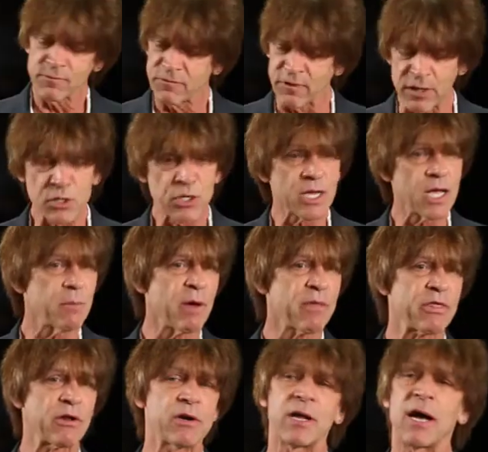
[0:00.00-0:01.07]
finishing up my
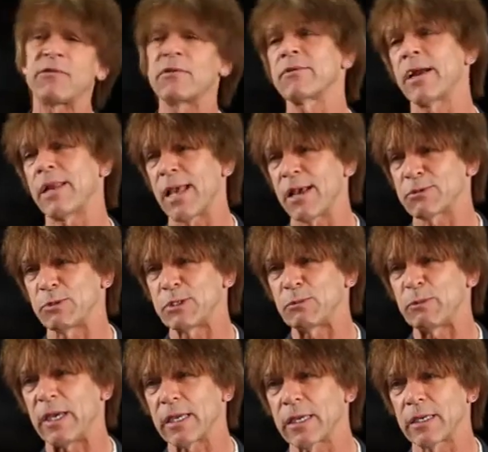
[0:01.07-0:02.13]
third novel right now as we
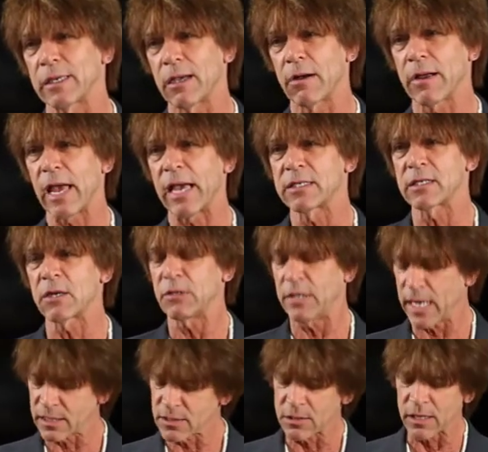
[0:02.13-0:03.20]
speak. Okay, so
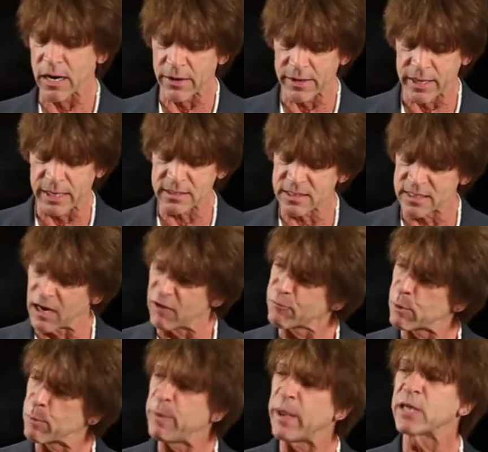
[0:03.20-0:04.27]
yes, Jerry, it's
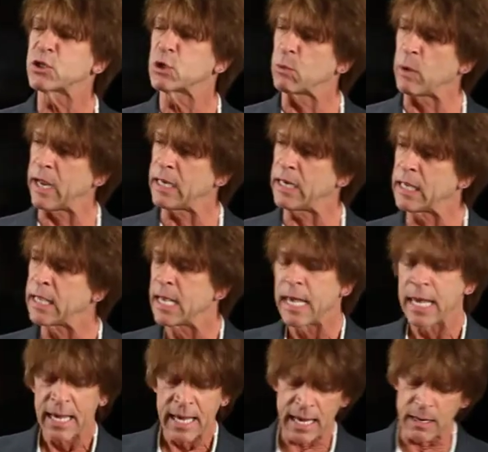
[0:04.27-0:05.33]
self-perpetuating.
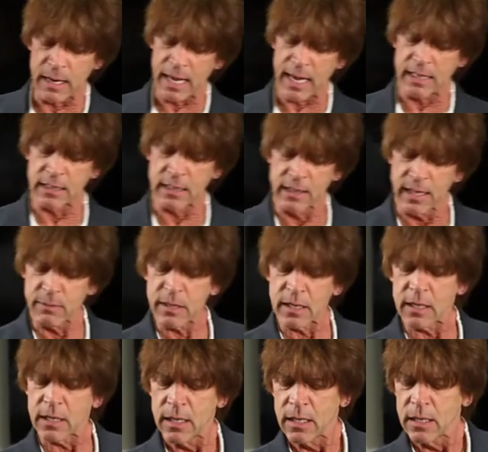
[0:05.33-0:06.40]
And let
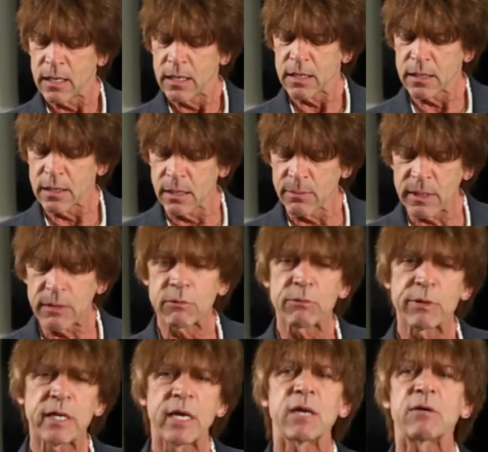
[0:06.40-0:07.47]
me
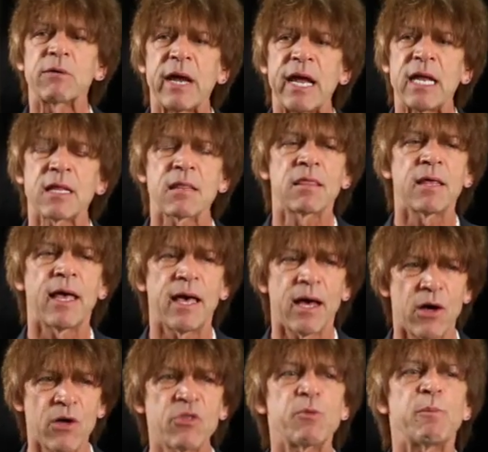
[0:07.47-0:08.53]
reiterate the
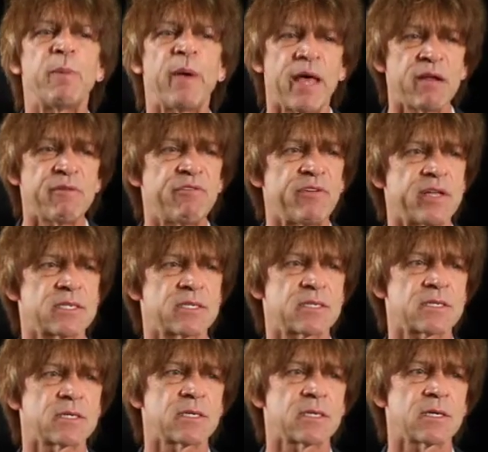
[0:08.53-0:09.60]
health
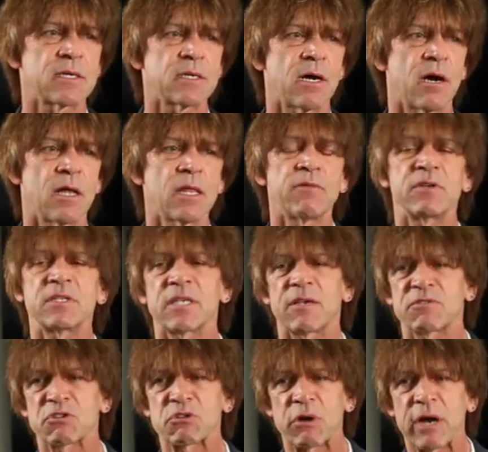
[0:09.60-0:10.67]
benefits. All of us
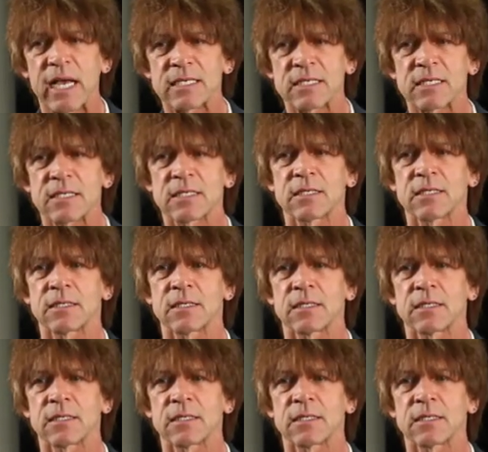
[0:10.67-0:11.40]
have stress.